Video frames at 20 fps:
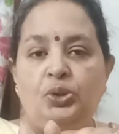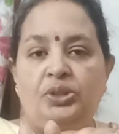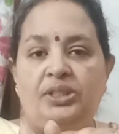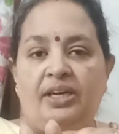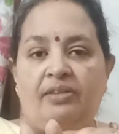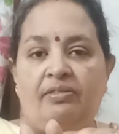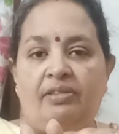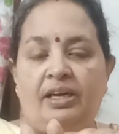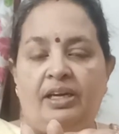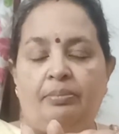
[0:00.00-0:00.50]

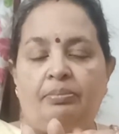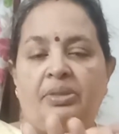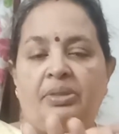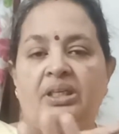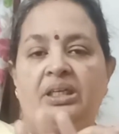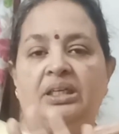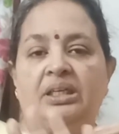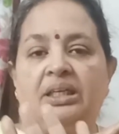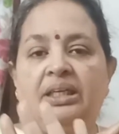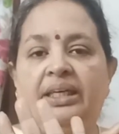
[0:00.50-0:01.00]
develop,
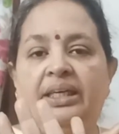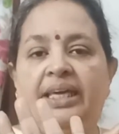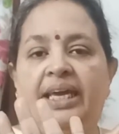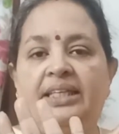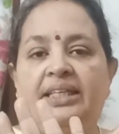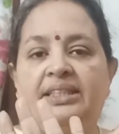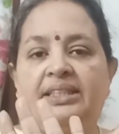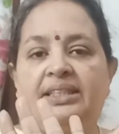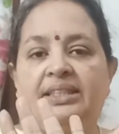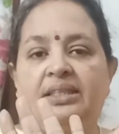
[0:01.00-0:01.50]

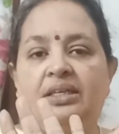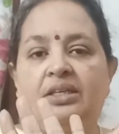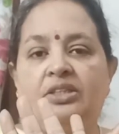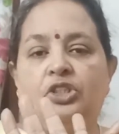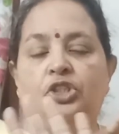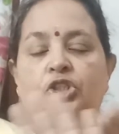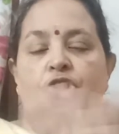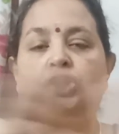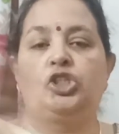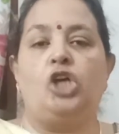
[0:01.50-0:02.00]
gets
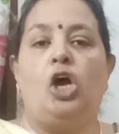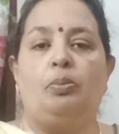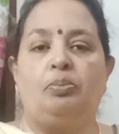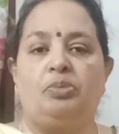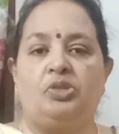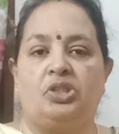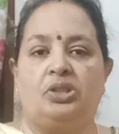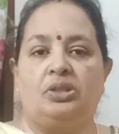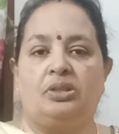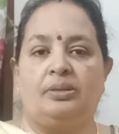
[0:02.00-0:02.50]

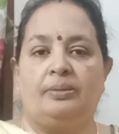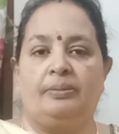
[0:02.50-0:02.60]
stopped.